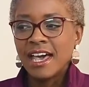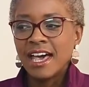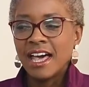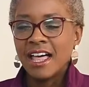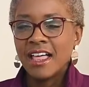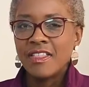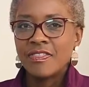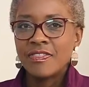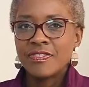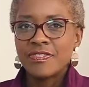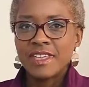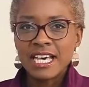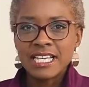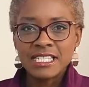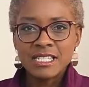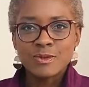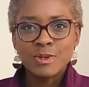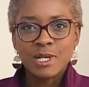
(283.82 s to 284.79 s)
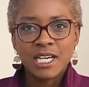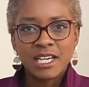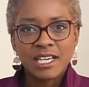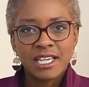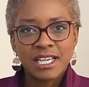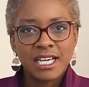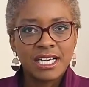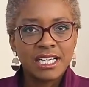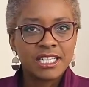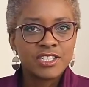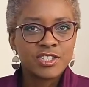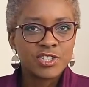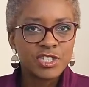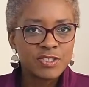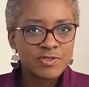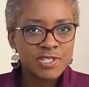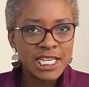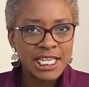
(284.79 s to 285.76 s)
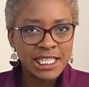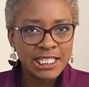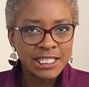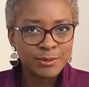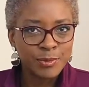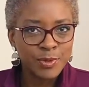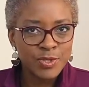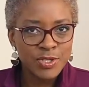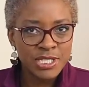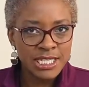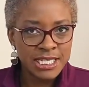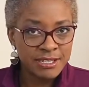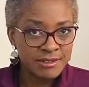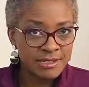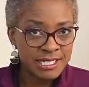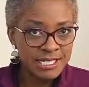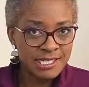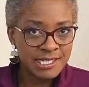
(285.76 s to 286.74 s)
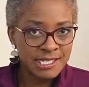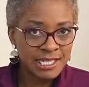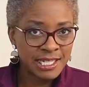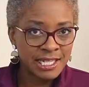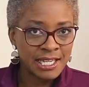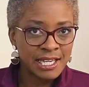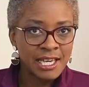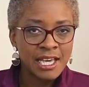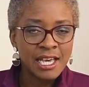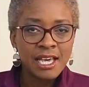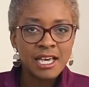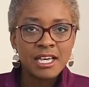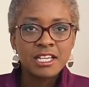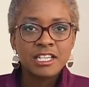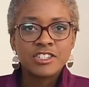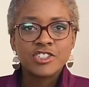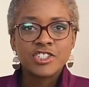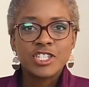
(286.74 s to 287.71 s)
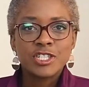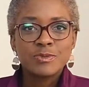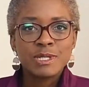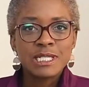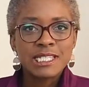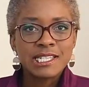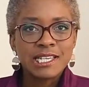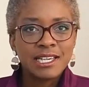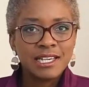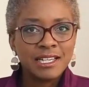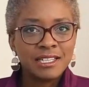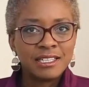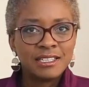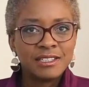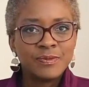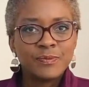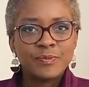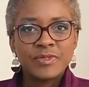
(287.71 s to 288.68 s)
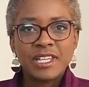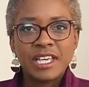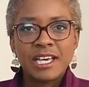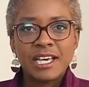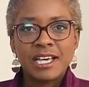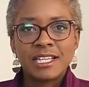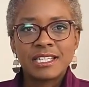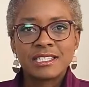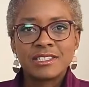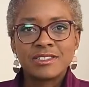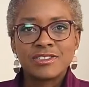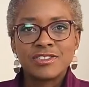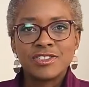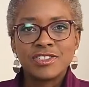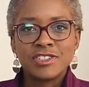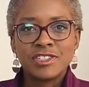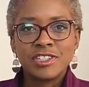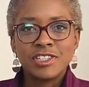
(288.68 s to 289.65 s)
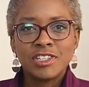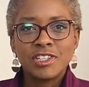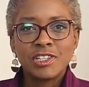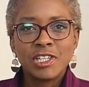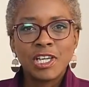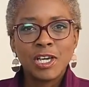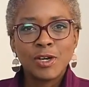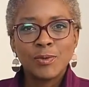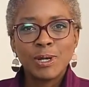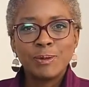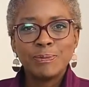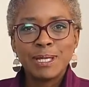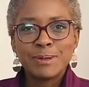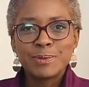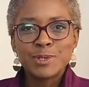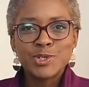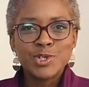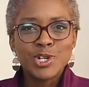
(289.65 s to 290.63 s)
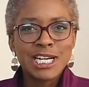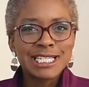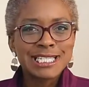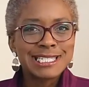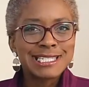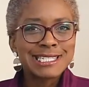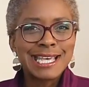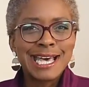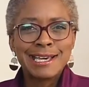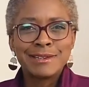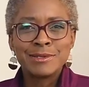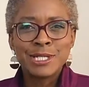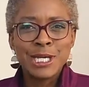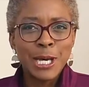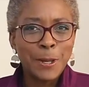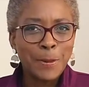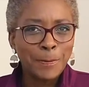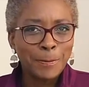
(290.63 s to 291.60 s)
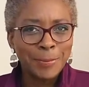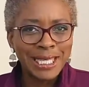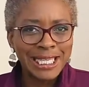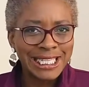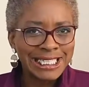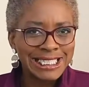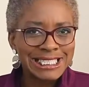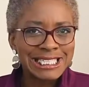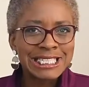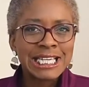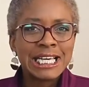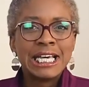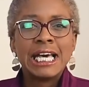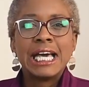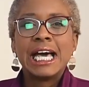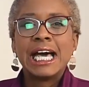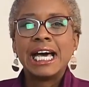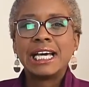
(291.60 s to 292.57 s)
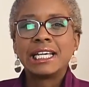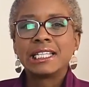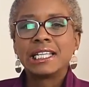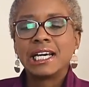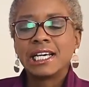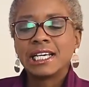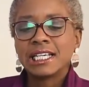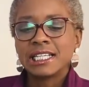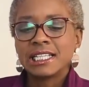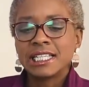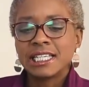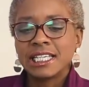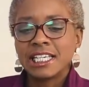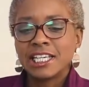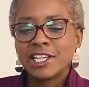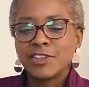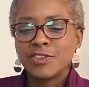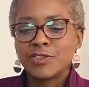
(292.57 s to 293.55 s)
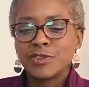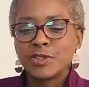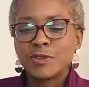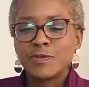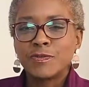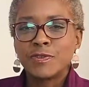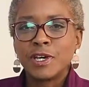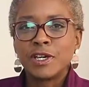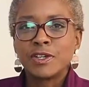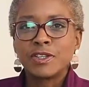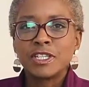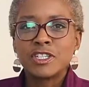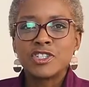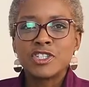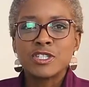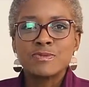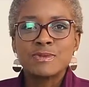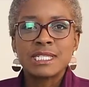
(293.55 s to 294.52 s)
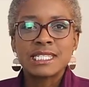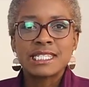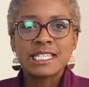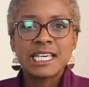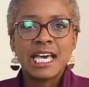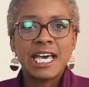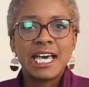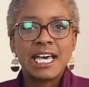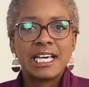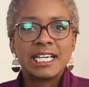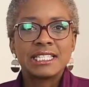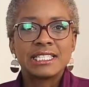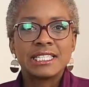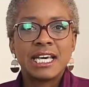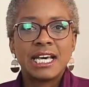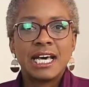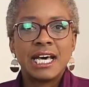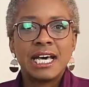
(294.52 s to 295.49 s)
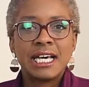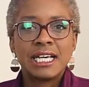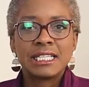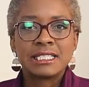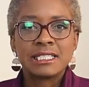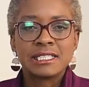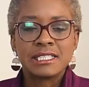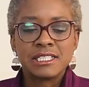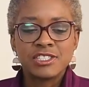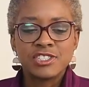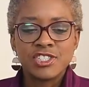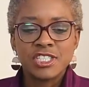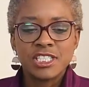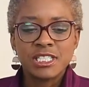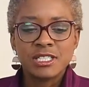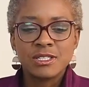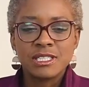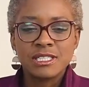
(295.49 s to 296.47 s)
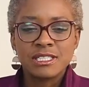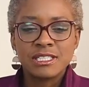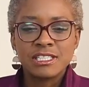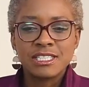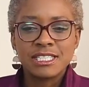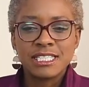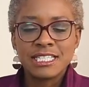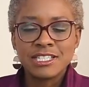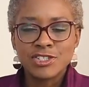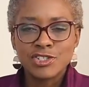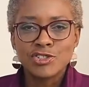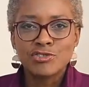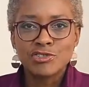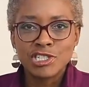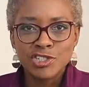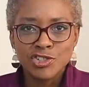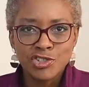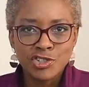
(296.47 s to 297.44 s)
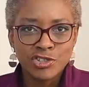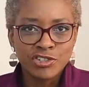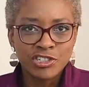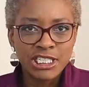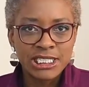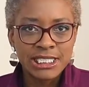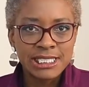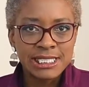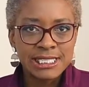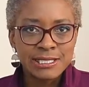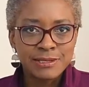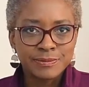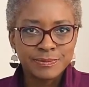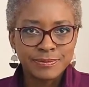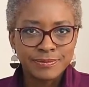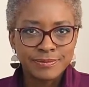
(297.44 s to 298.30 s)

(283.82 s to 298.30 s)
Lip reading: And that's why I should have taken it more seriously. She was ill, and you know when people try to sound upbeat, and I could hear through the phone that she was scared and she needed reassurance.